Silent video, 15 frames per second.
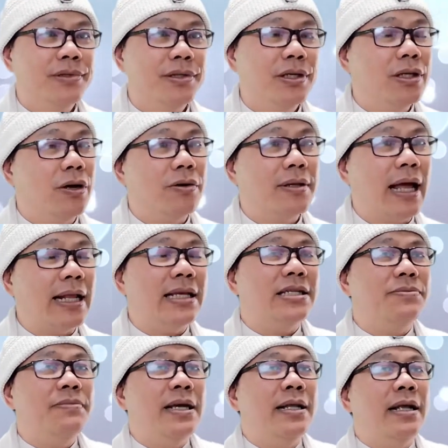That
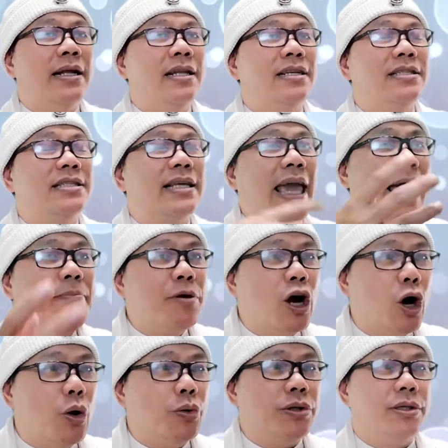is mean the
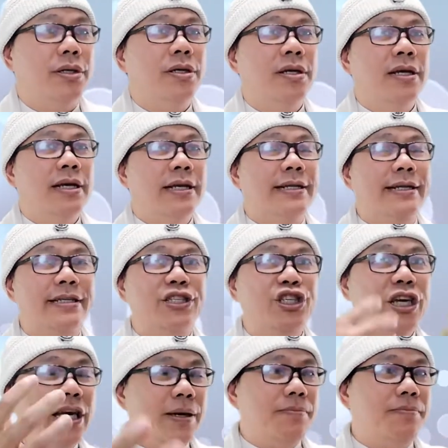scapegoat, the
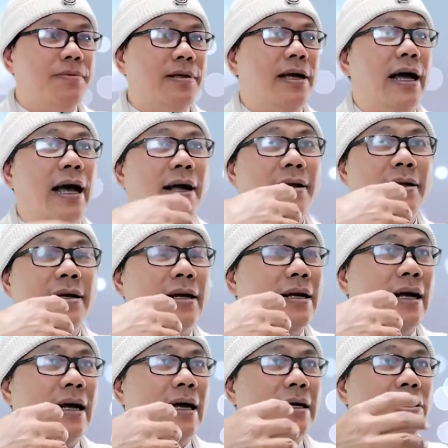sheep, the
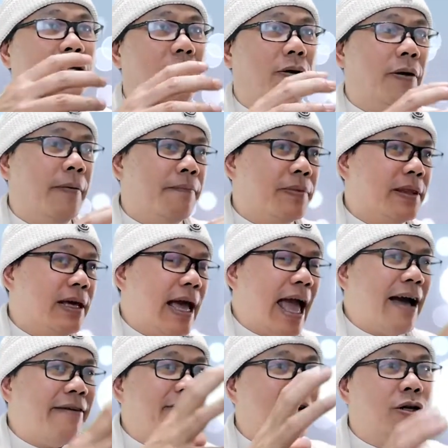
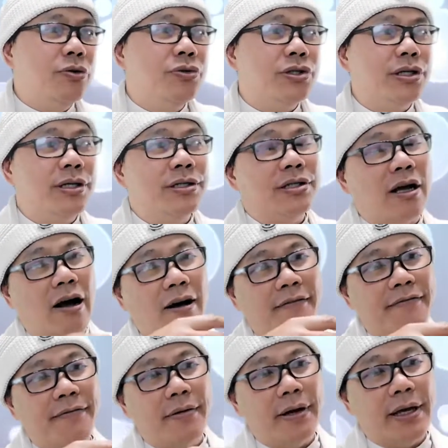evolutions
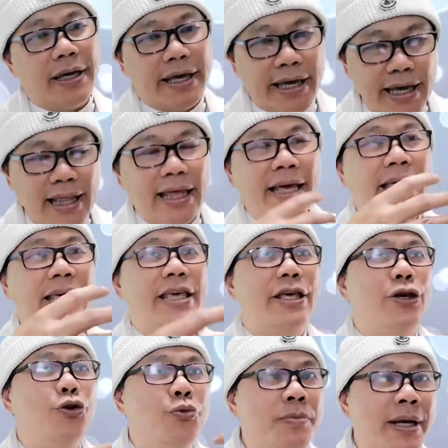of killing
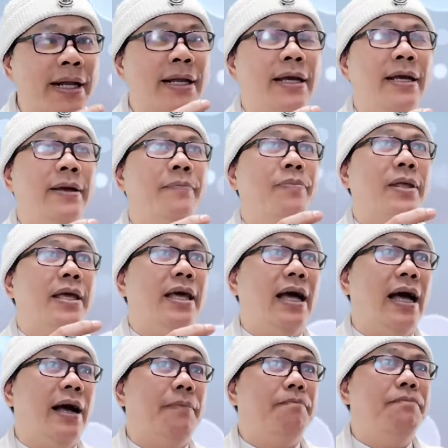human
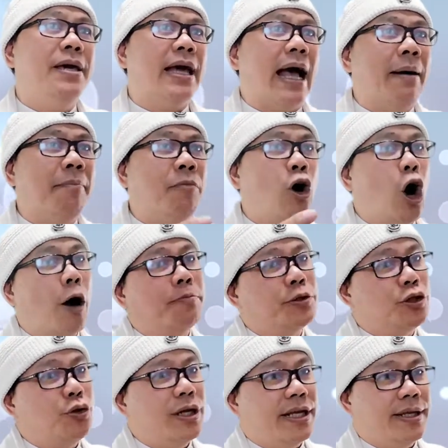become
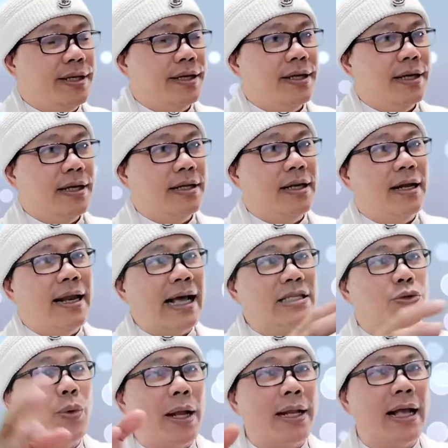obsolete. The
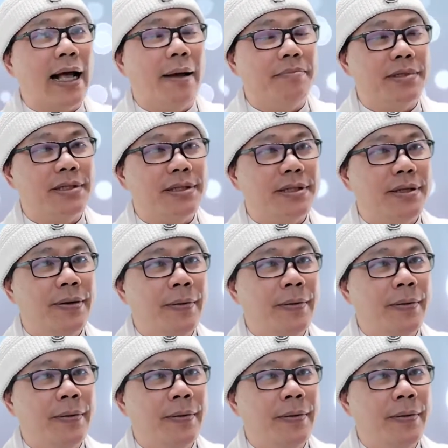next one comes.